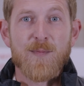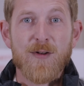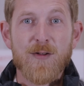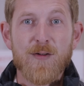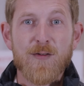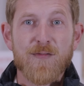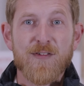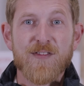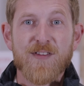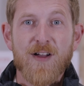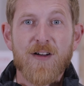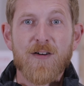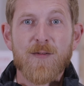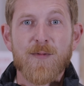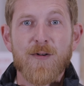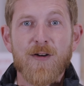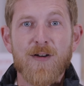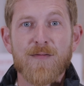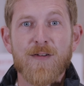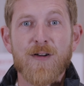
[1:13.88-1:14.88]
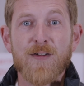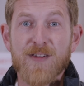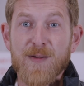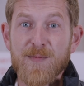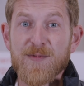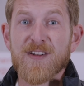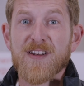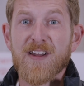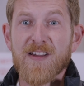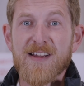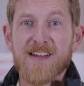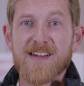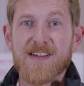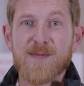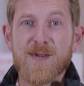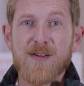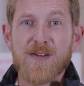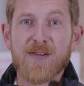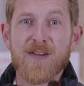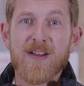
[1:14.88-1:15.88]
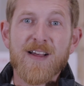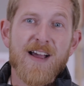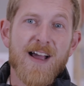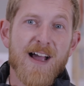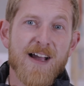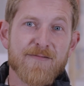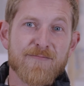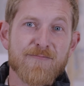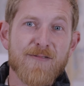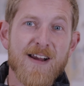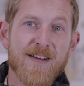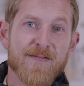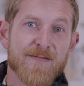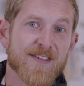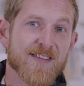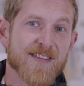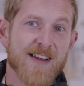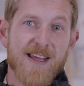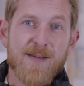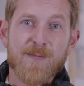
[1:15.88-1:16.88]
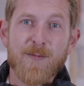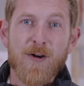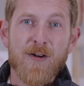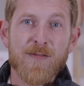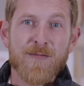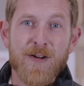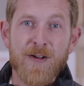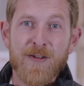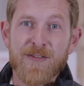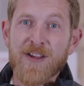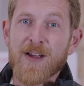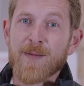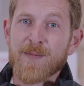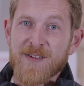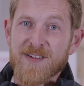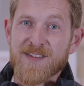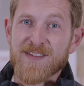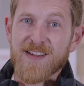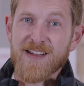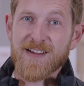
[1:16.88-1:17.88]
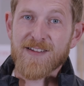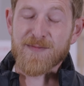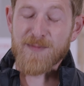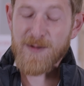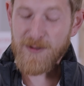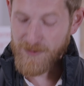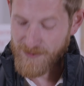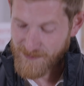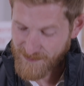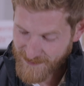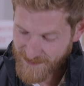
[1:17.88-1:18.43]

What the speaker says: blue for tile profiles up to 90mm and red for slate profiles up to 6mm.